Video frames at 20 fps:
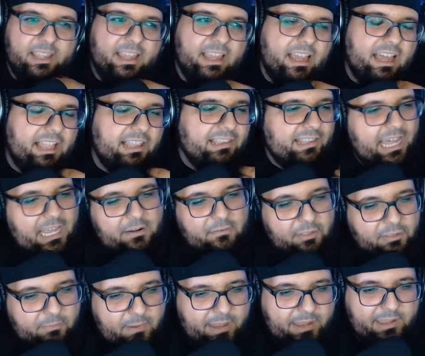a lot of
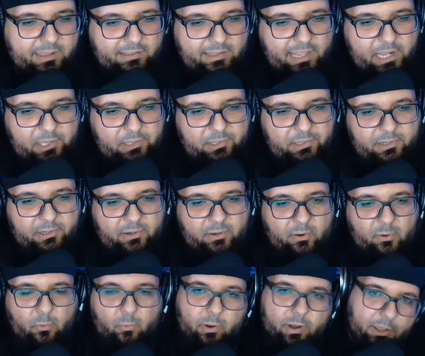speculation
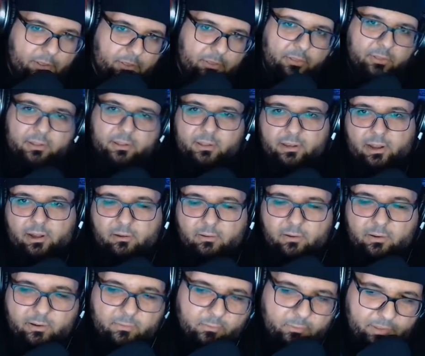
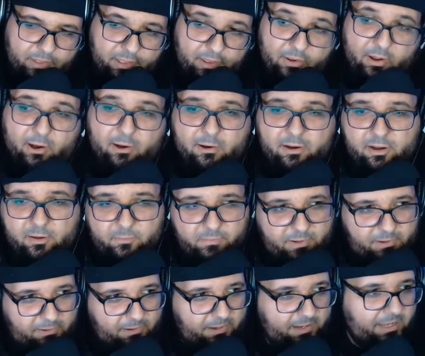within our
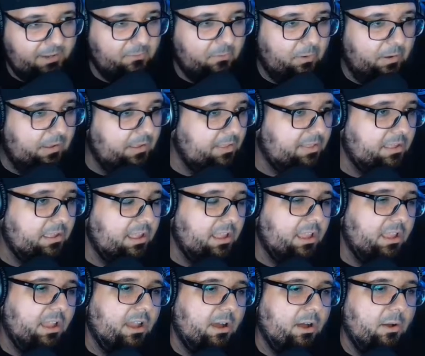community was,
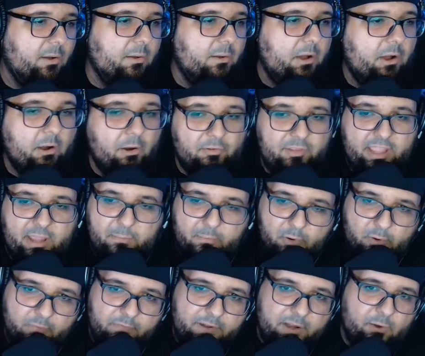are they
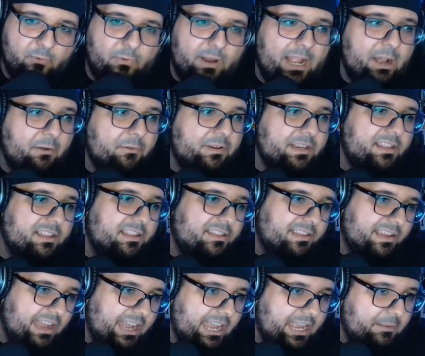moving around these
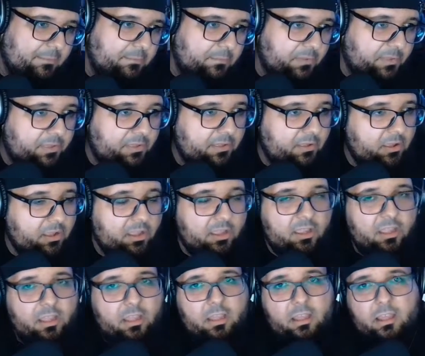times
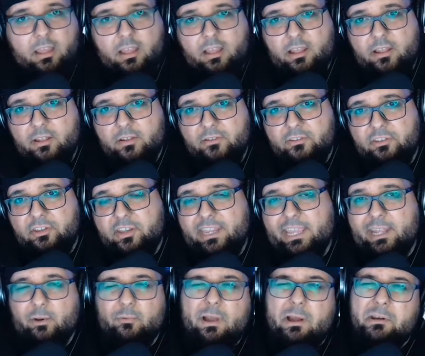to
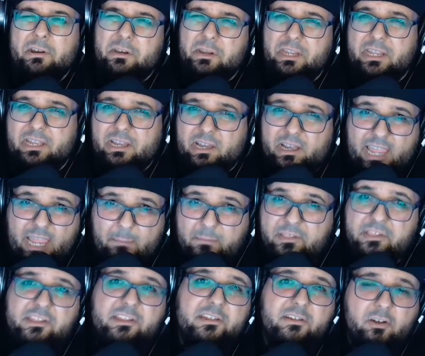get around the
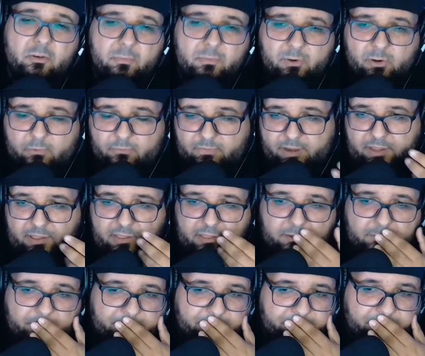MCU movies?
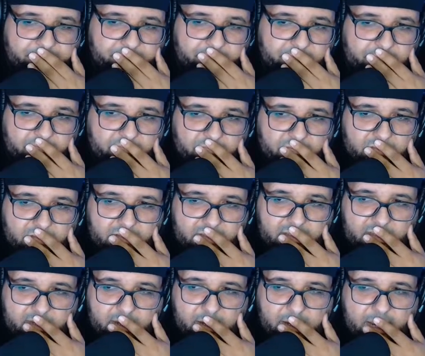
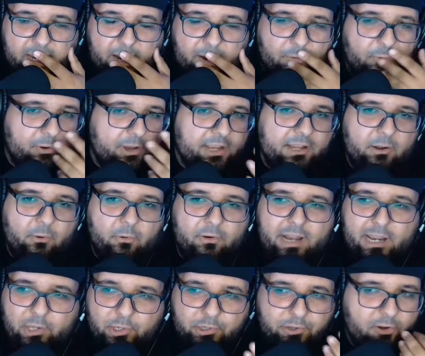And we're
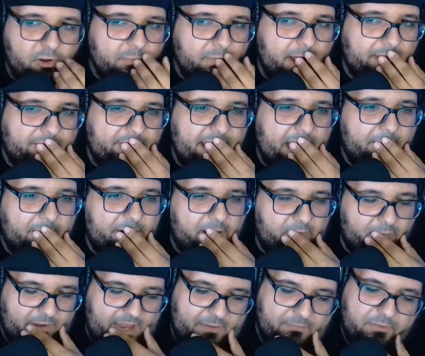not sure about that,
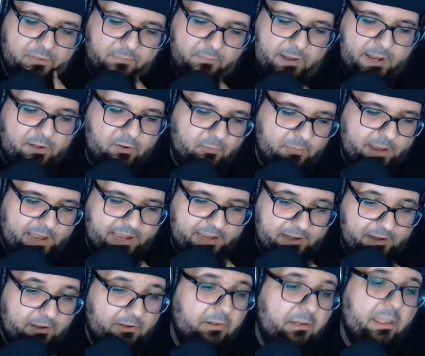because we have Spider-Man,
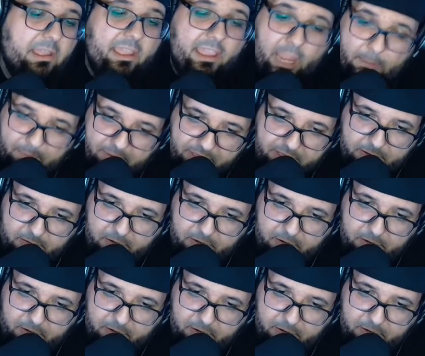MCU